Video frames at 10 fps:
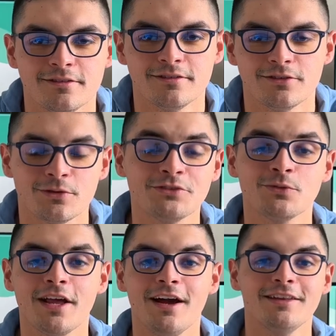So I just
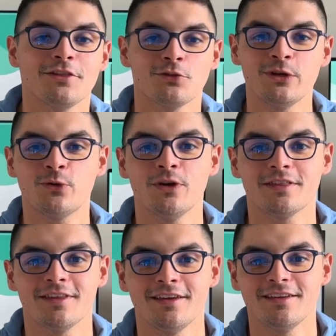want to highlight three
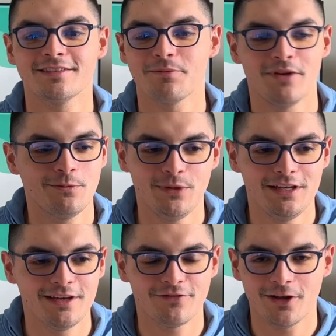quick things that make
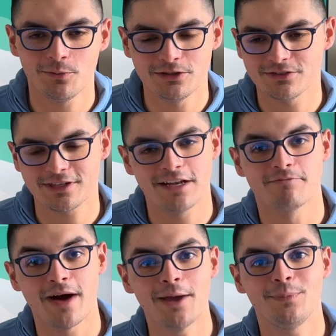PDF Element just kind of
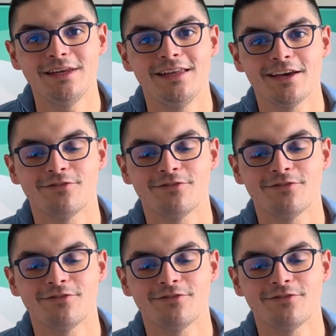my PDF